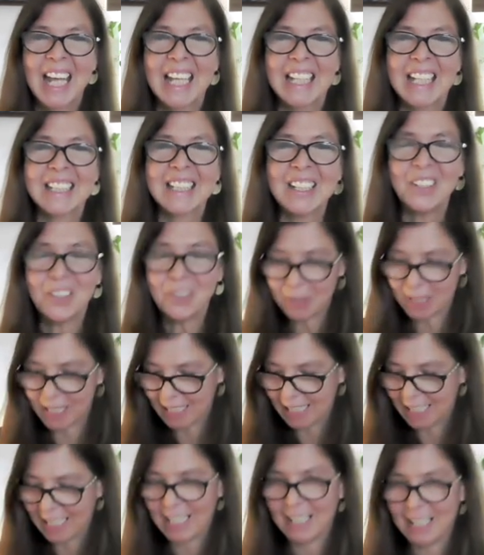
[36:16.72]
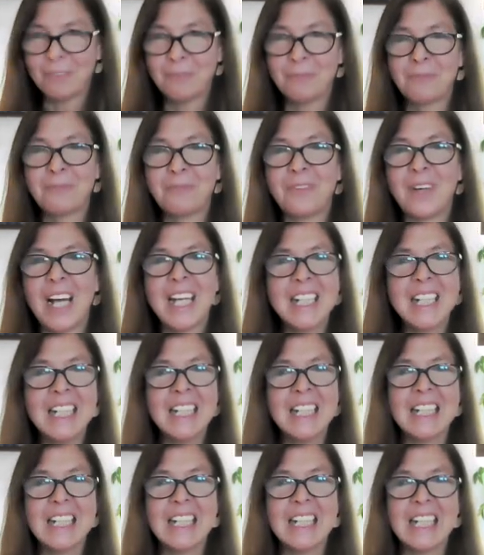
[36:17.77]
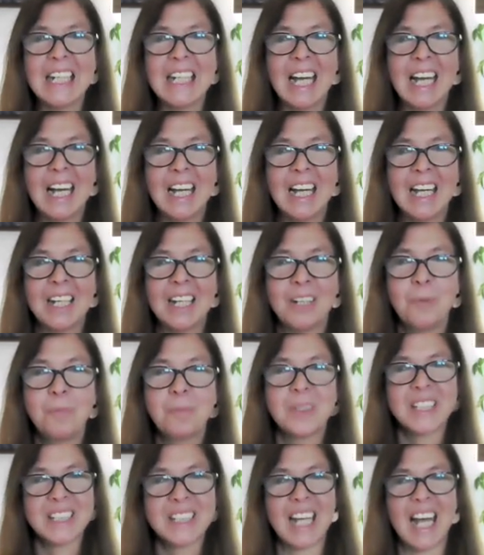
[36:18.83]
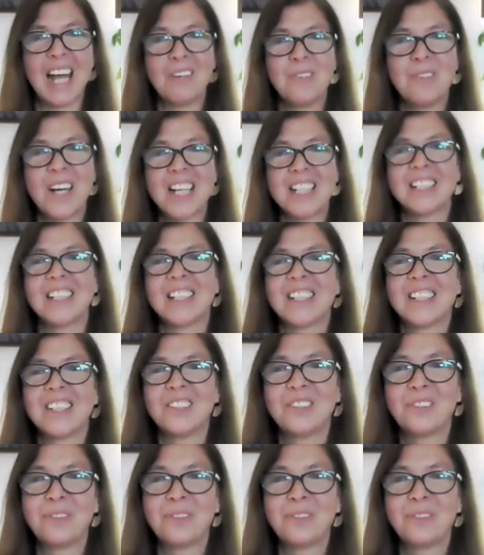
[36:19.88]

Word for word: So uh, finally, I oops, I want to